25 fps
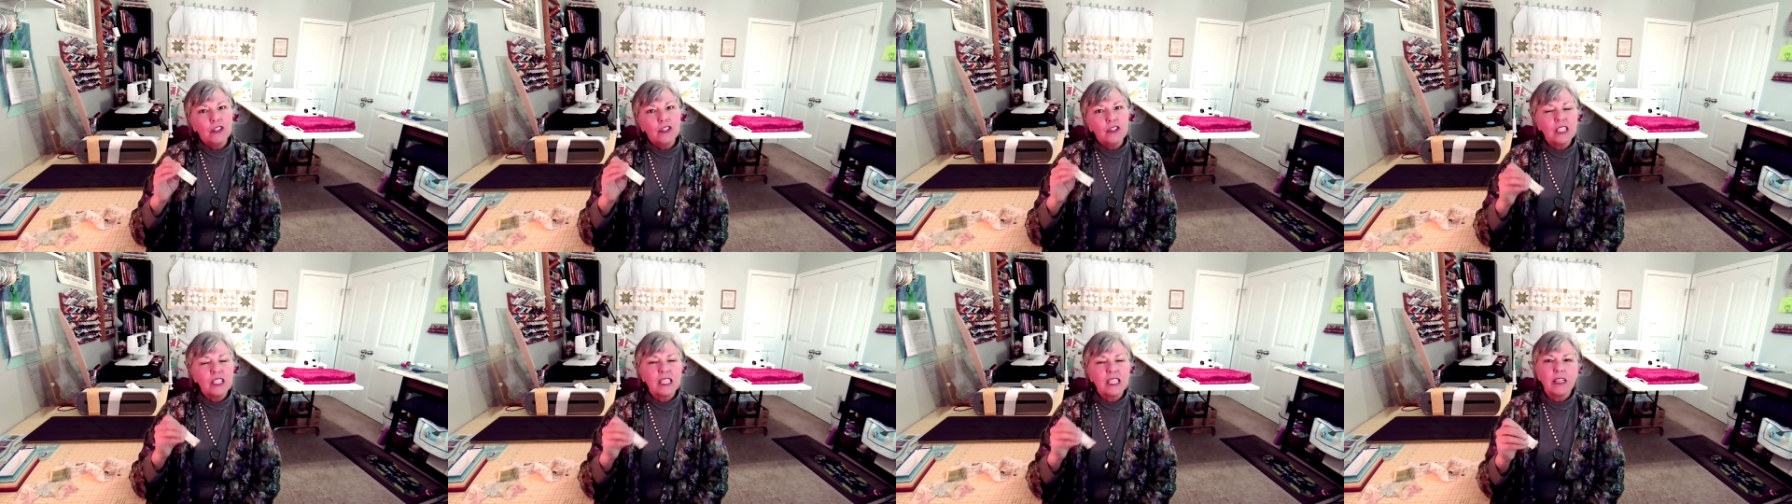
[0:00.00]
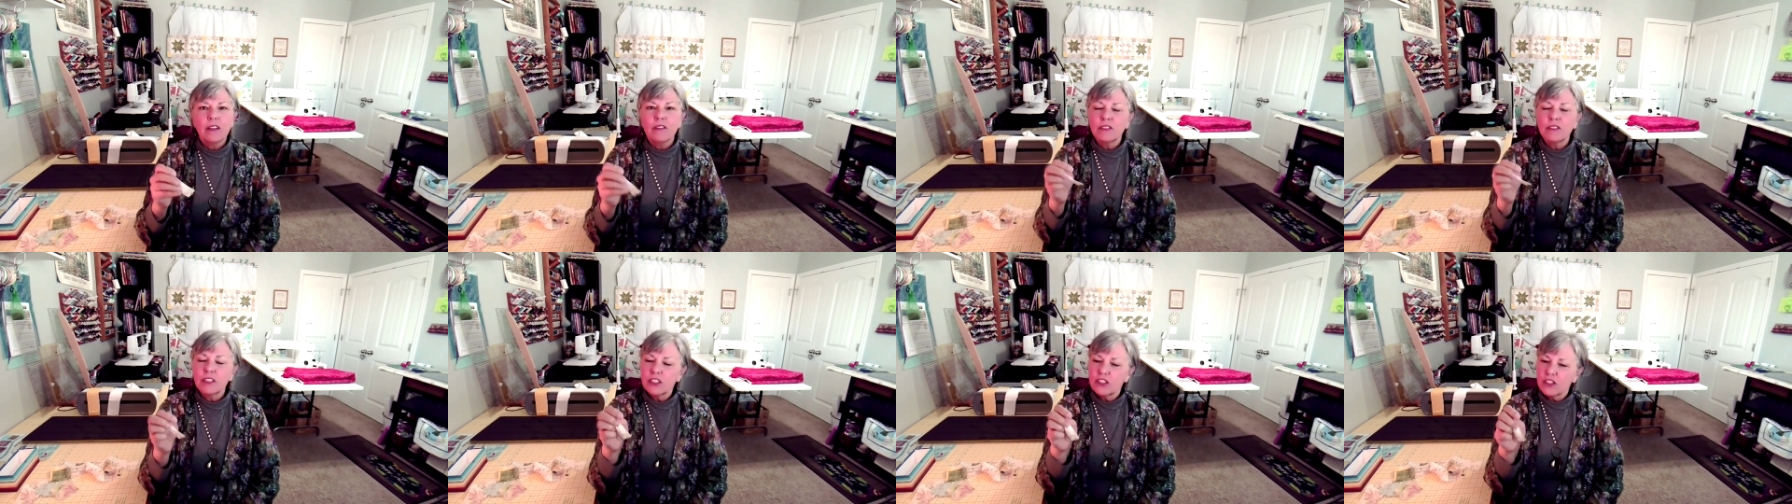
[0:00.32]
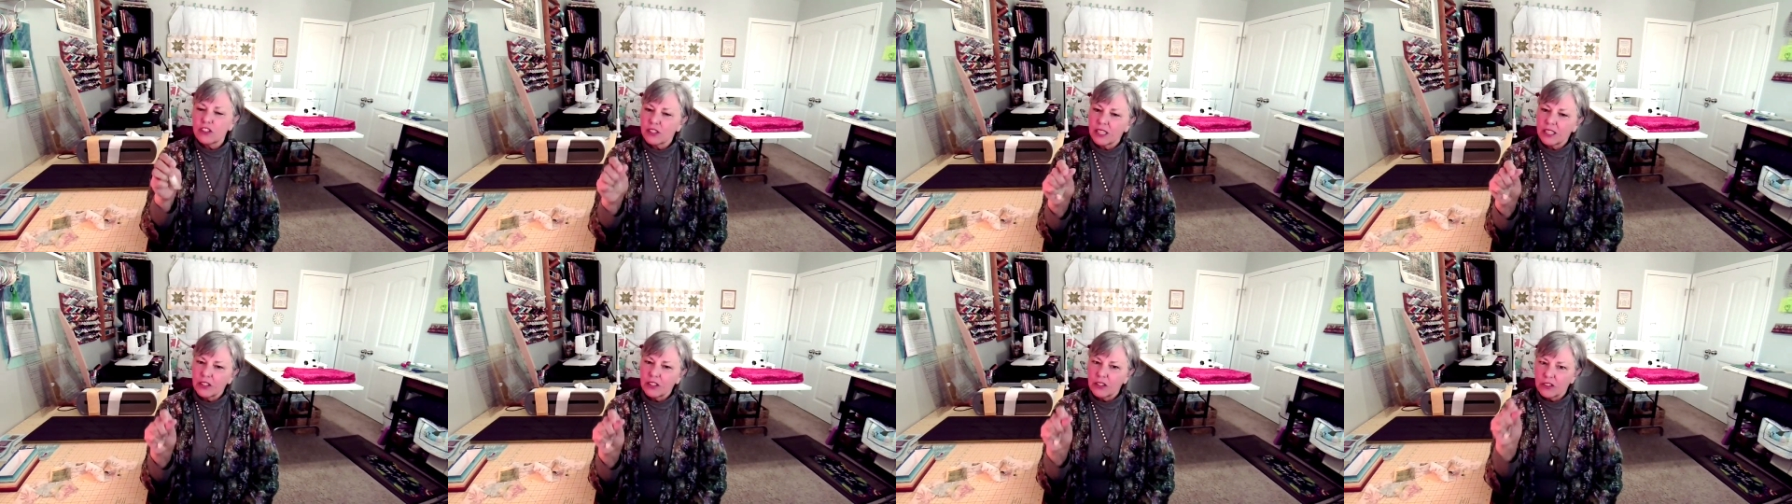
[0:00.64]
your
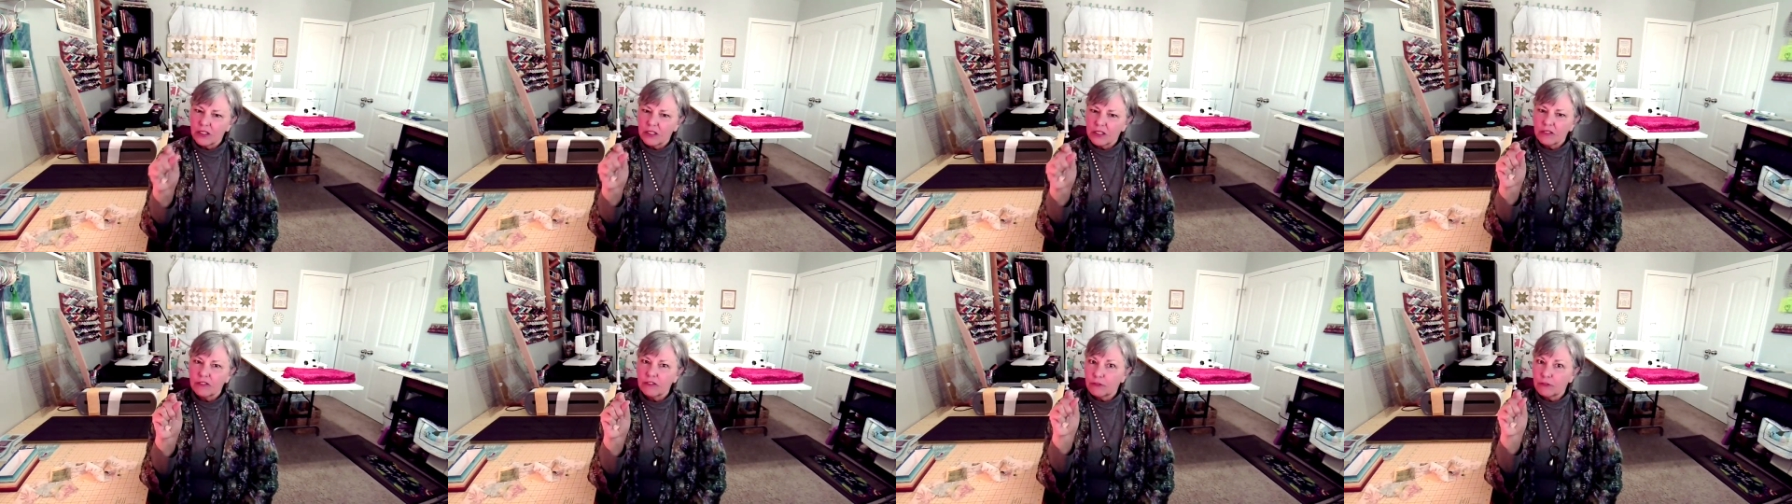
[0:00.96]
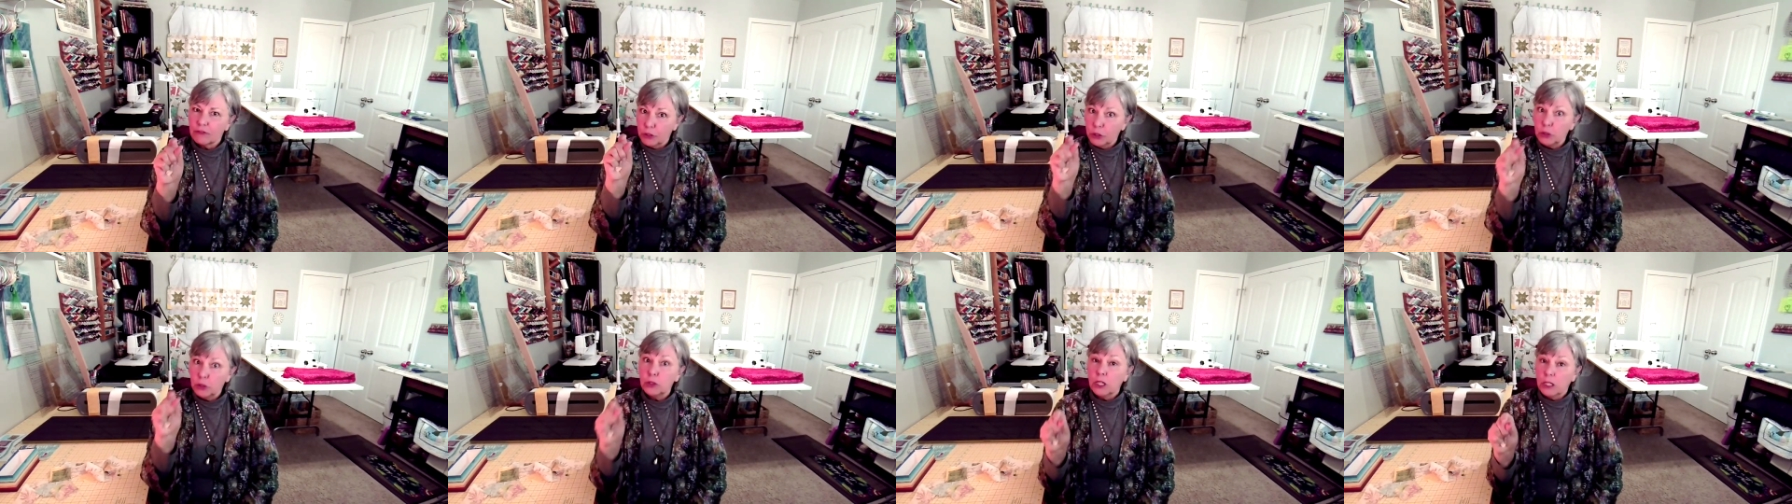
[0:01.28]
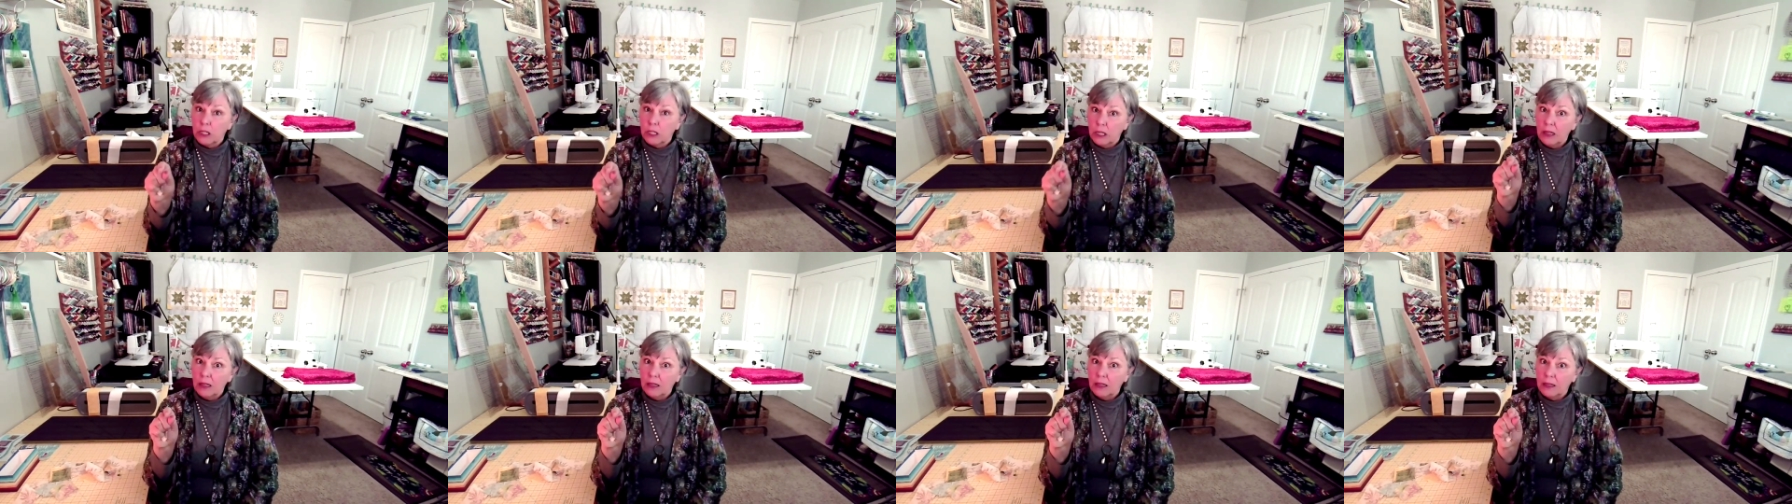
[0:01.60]
selvage that you're
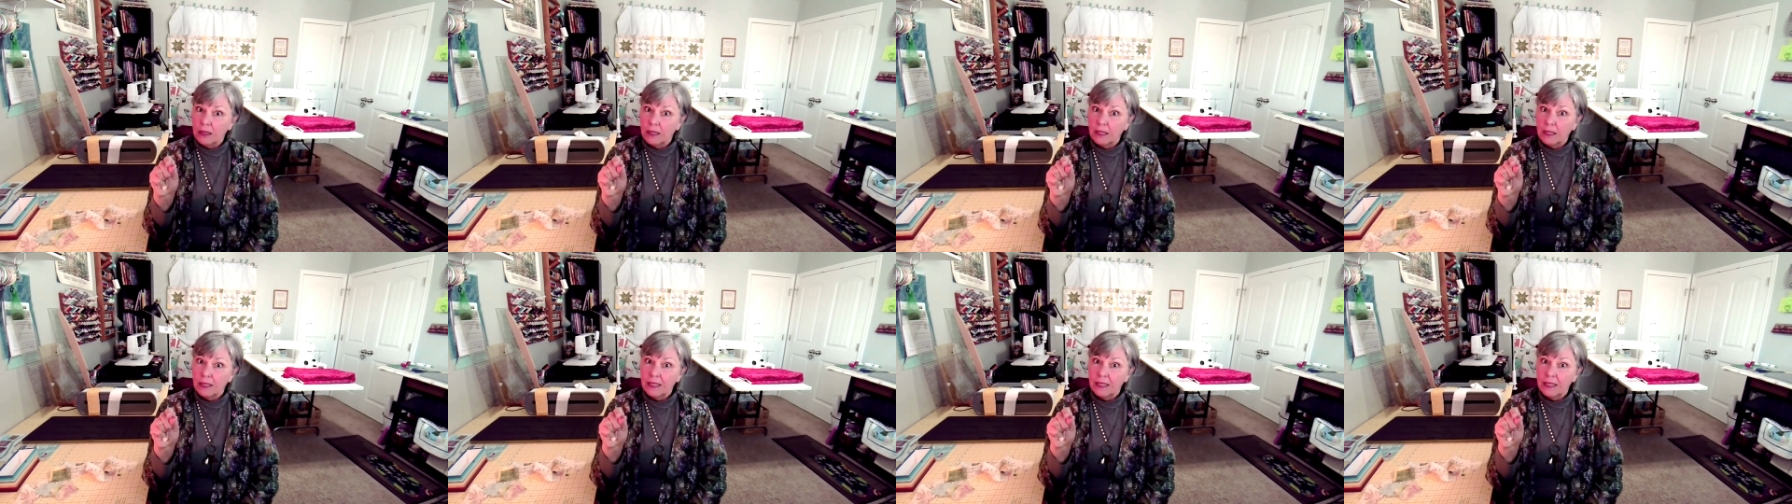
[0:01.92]
frugal.